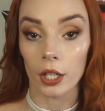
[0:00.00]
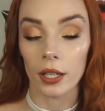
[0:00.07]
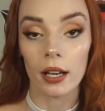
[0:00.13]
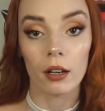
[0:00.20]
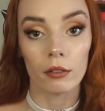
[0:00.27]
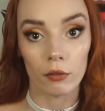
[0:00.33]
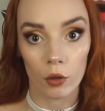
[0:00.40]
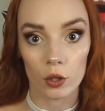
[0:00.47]
and
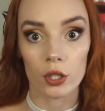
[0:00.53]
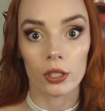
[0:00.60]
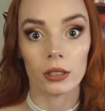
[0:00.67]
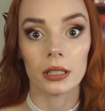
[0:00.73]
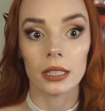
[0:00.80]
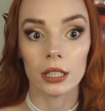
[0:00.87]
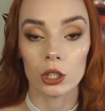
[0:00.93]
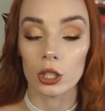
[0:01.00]

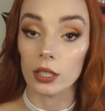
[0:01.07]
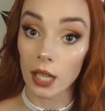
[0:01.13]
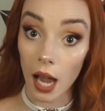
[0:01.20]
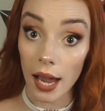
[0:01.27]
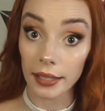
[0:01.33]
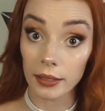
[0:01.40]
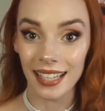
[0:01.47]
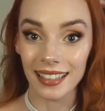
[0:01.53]
unfortunately she
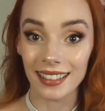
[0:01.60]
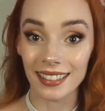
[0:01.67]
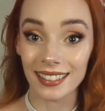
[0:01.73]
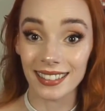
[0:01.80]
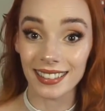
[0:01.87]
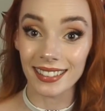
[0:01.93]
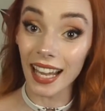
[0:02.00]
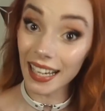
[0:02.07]
died. The
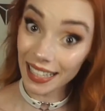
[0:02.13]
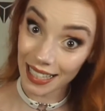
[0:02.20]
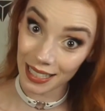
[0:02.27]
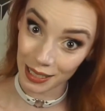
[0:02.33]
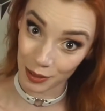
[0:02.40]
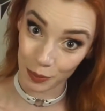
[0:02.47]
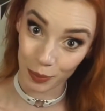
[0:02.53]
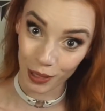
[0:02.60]

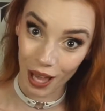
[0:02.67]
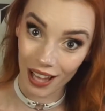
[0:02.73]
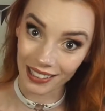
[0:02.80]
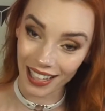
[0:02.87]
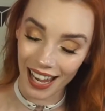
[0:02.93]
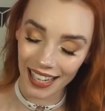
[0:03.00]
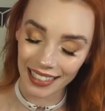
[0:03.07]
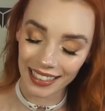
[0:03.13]
second plot
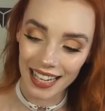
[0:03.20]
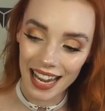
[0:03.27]
line